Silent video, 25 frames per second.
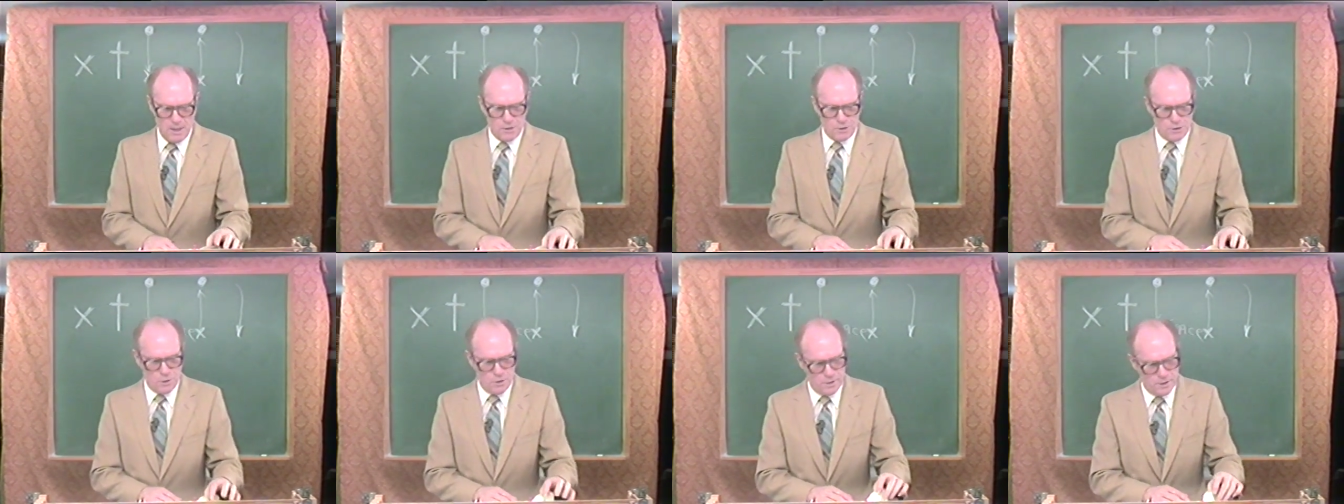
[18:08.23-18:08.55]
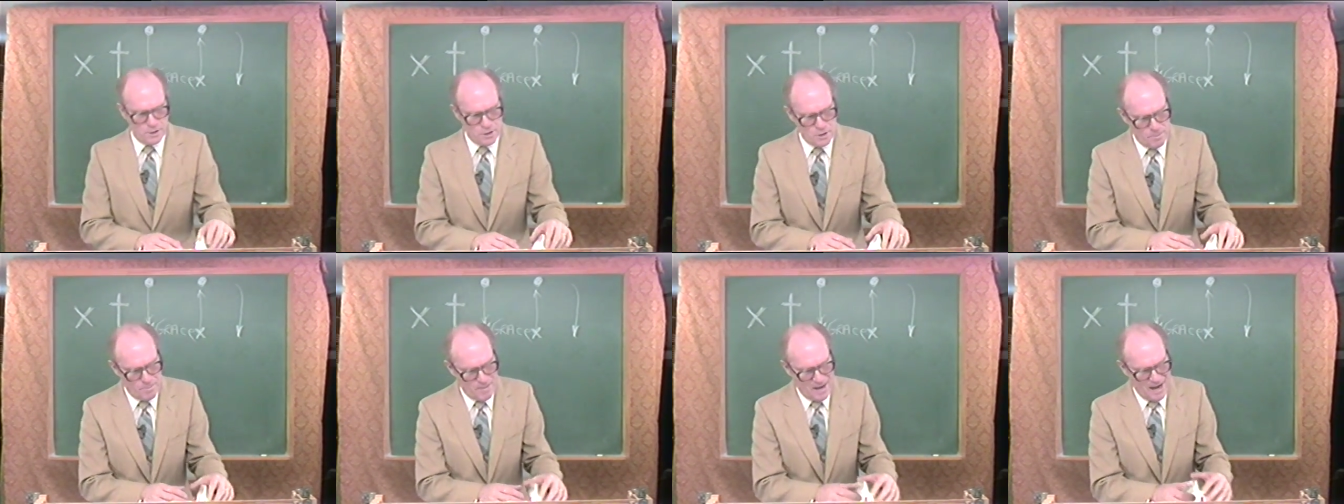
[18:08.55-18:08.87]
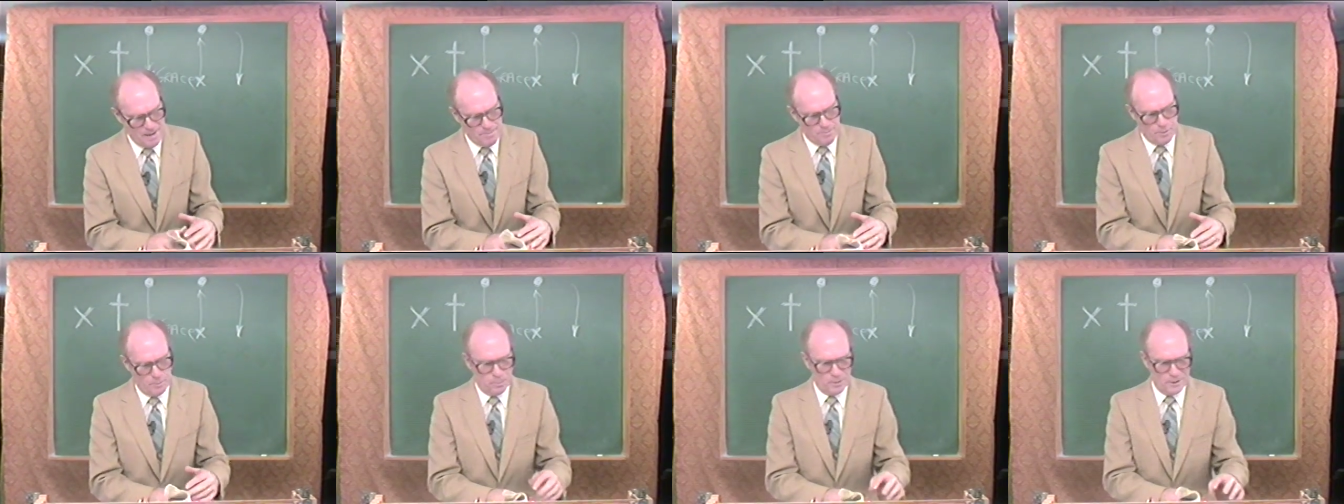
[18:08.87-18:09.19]
Turn in your
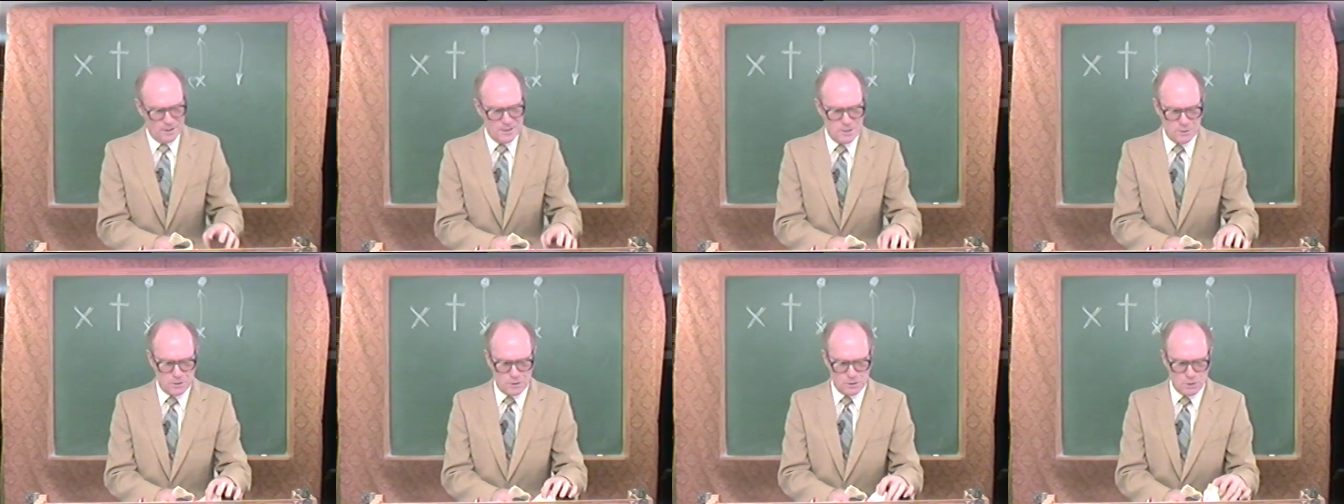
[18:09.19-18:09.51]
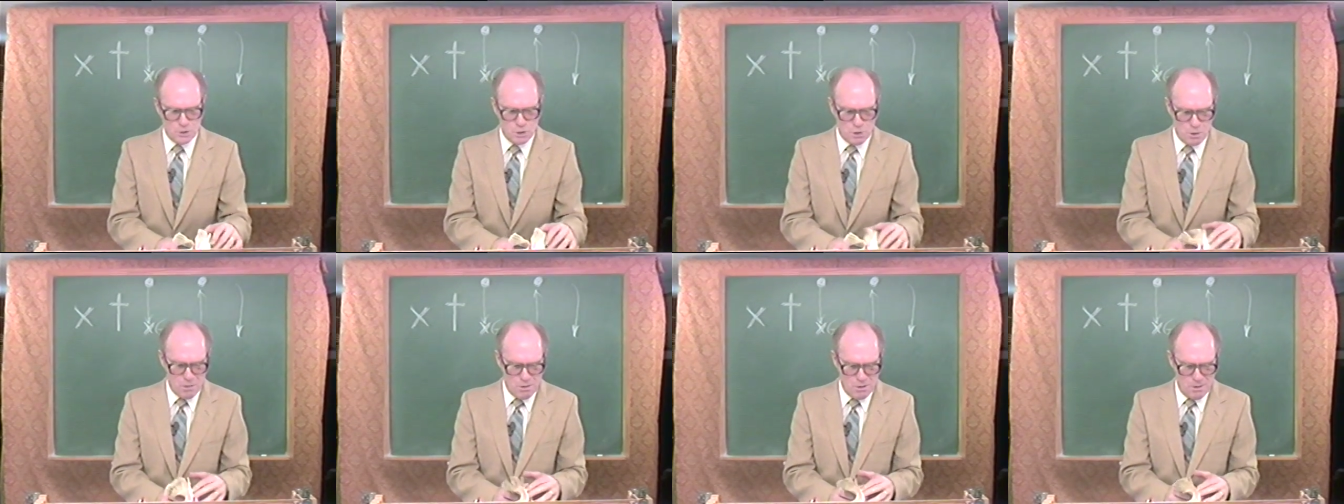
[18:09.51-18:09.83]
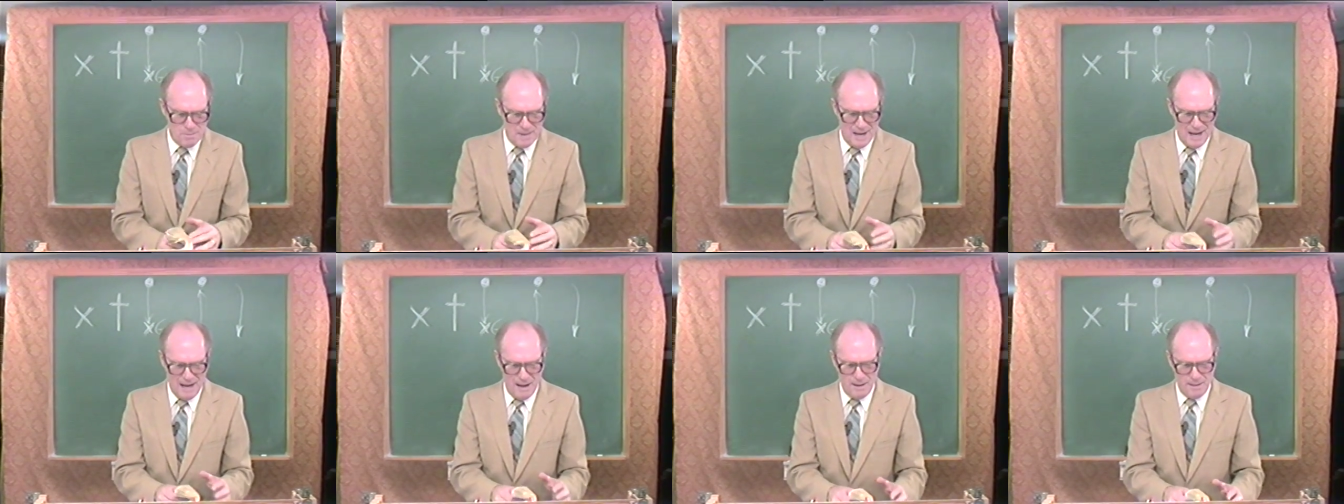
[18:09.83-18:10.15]
Bible, please, to
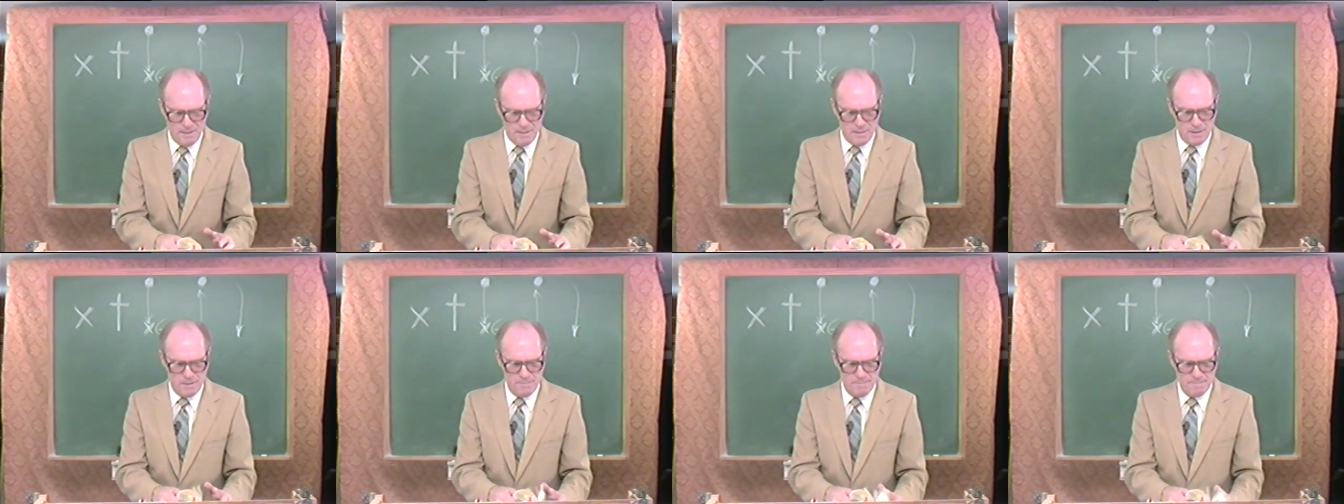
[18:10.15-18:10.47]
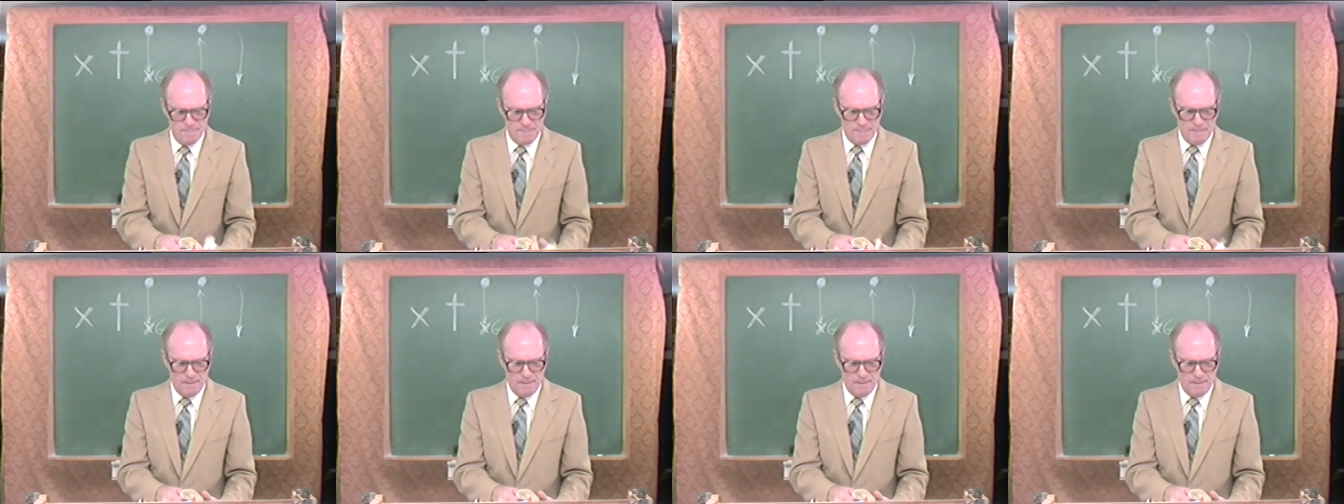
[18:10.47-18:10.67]
Jeremiah,